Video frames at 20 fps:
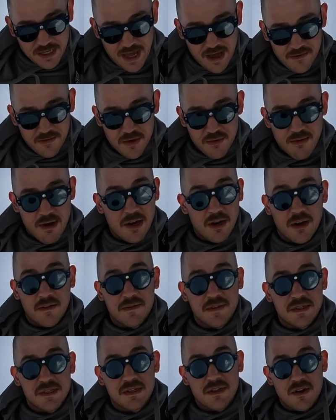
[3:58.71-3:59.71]
heavy right
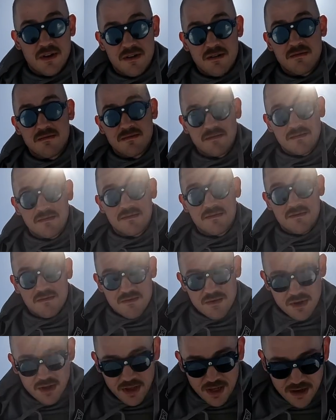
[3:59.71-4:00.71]
off the start,
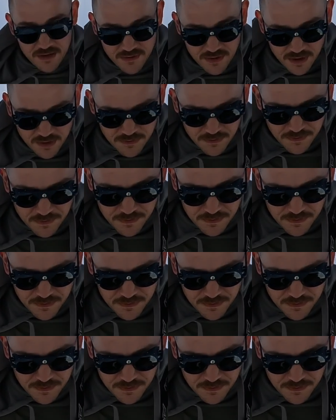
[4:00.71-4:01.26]
real heavy.